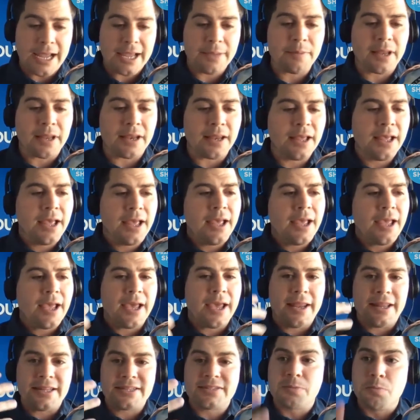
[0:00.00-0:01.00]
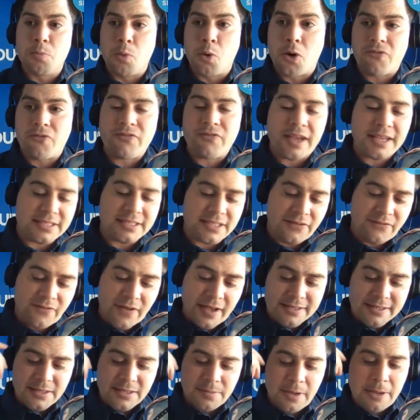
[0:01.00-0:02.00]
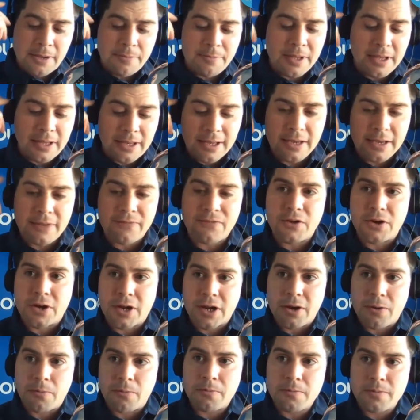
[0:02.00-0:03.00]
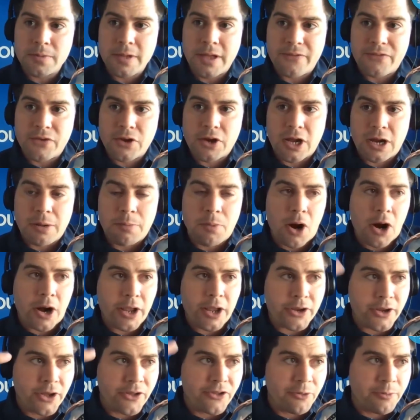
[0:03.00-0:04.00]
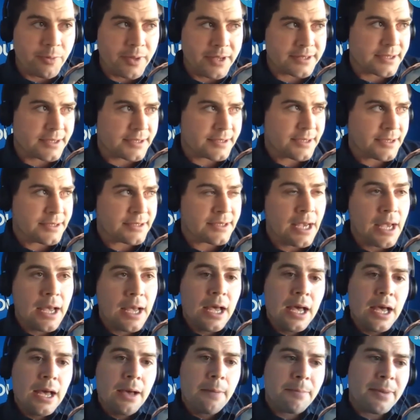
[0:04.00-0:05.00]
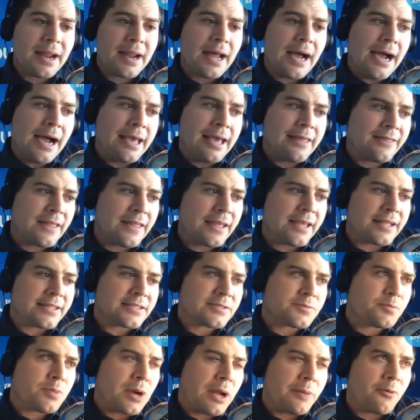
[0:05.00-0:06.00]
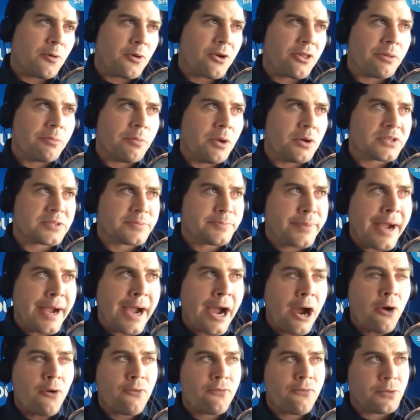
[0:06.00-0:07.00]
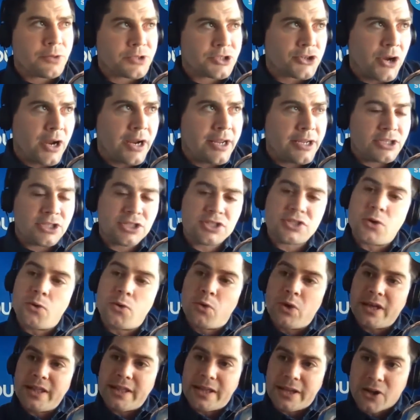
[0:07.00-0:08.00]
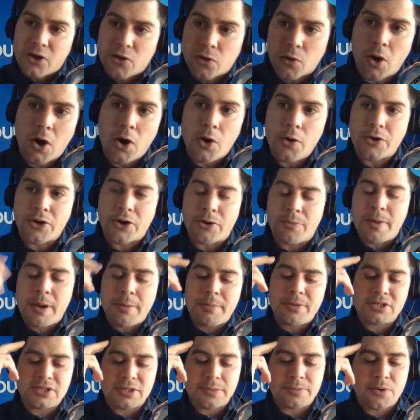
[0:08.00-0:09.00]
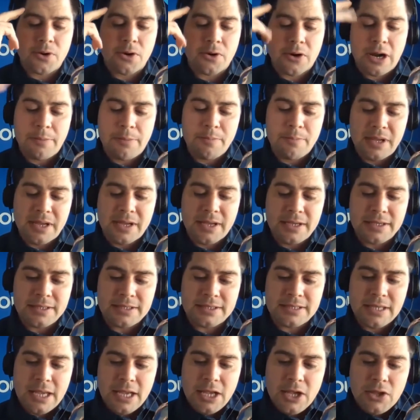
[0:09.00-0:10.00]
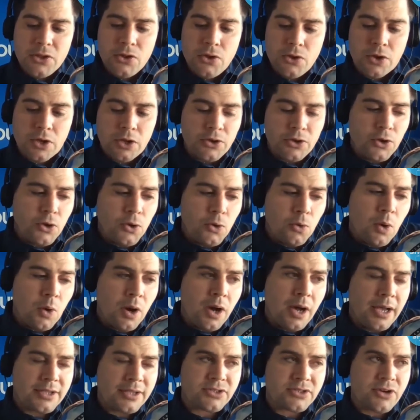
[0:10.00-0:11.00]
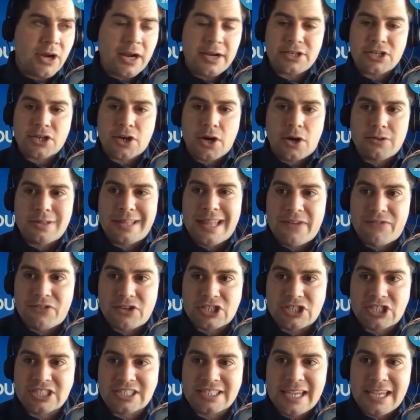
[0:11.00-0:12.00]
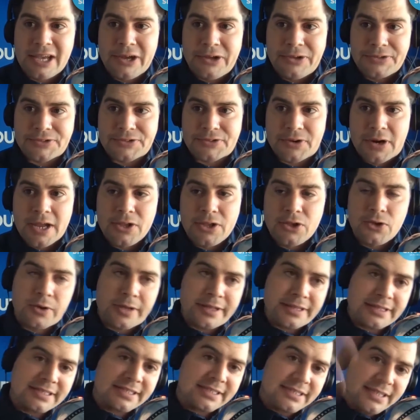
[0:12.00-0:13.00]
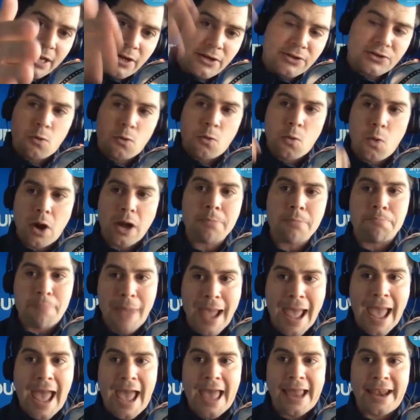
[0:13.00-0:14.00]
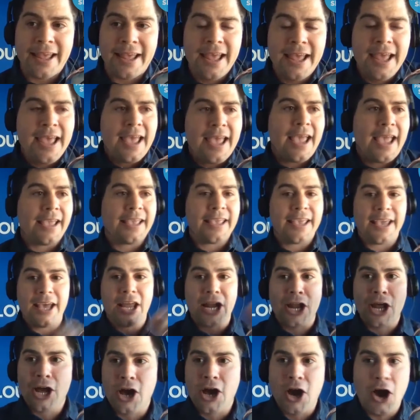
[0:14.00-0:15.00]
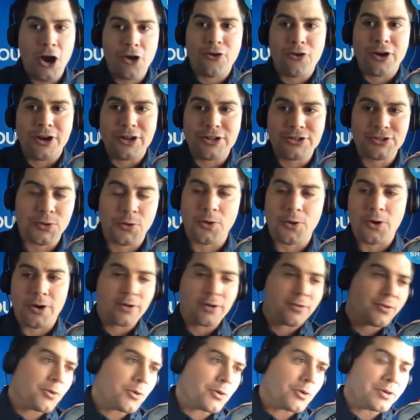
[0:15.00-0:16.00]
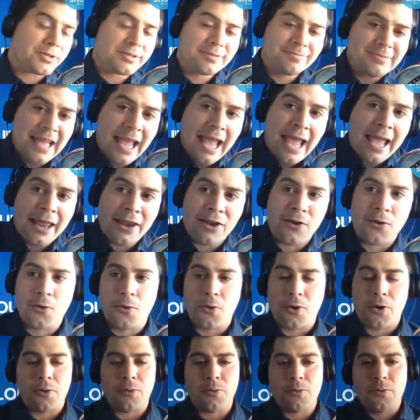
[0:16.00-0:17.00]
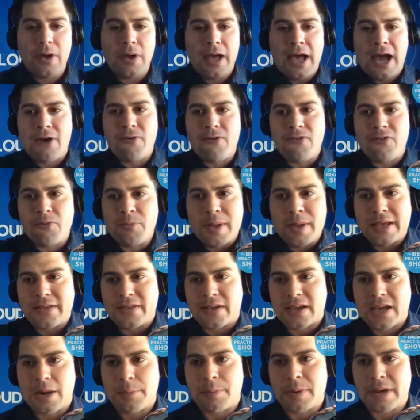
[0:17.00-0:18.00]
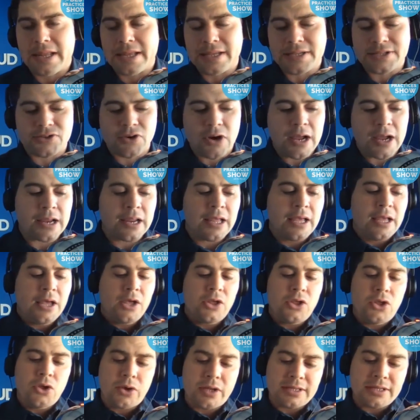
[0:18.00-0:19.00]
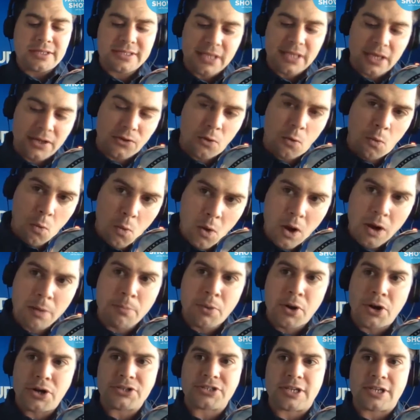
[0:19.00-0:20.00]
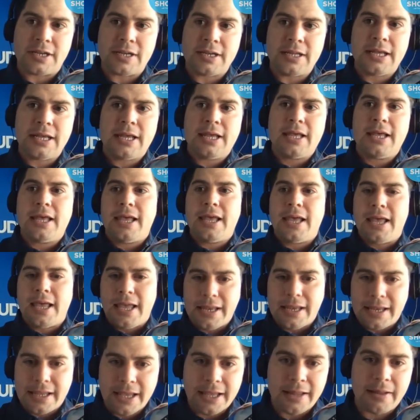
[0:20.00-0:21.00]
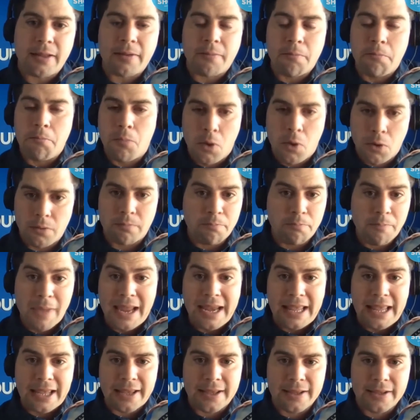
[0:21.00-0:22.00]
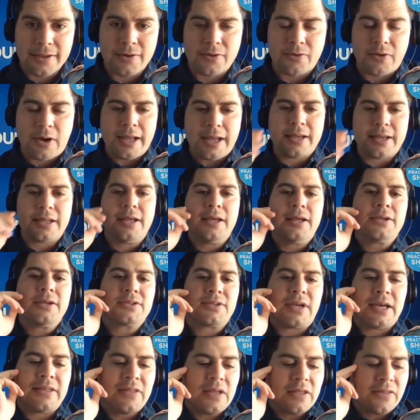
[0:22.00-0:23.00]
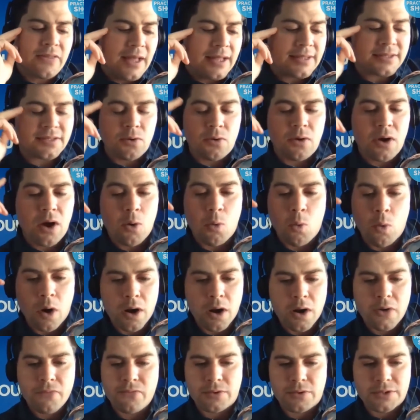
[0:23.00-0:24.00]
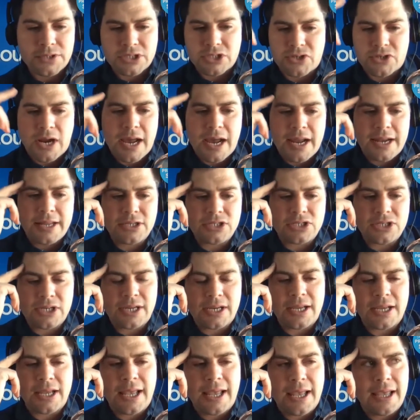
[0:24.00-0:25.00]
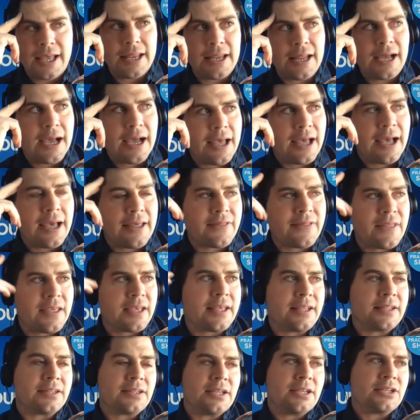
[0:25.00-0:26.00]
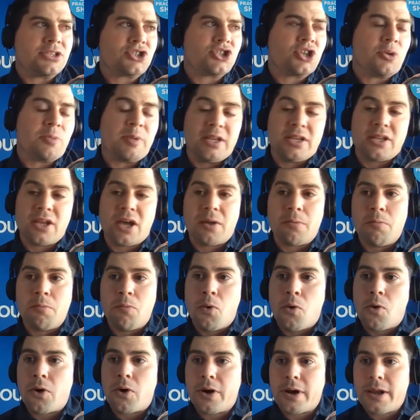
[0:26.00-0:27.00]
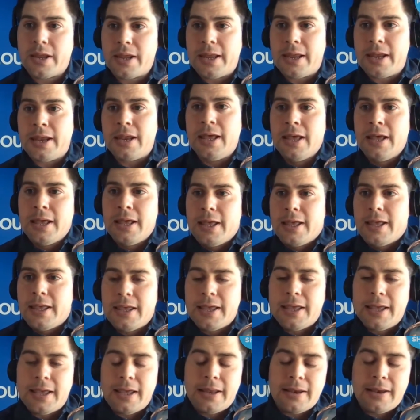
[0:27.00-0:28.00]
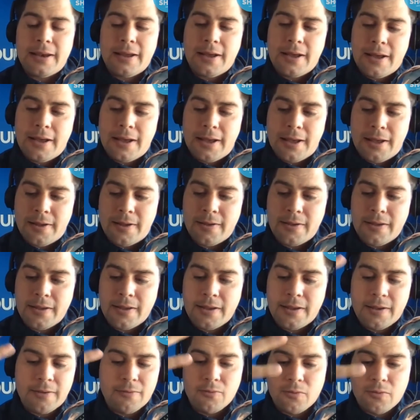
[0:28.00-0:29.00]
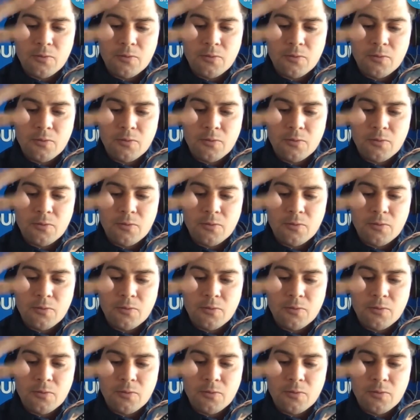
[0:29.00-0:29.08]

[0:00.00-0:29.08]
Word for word: time and and it's more face to face, in my opinion. If you're gonna if you're gonna market to other businesses, but I think it's probably one of the most powerful strategies to really grow your membership program because you can do what, a strategy called leverage sells. Right, you can sell to one man and get hundreds or or 10 or however big the company is right you can sell to one person and get mo- many right so i think that's a, a wonderful strategy and i, I think it, it should be done more in in uh,